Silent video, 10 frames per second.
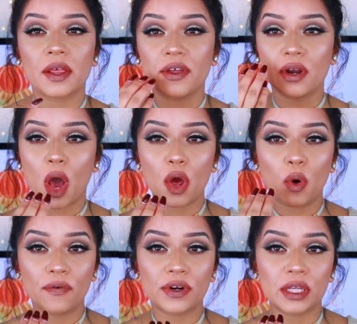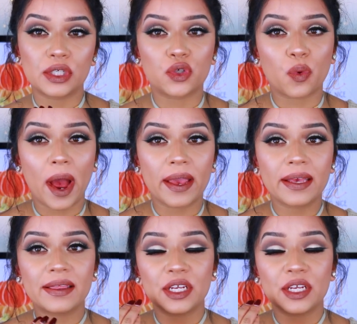They're not overly drying.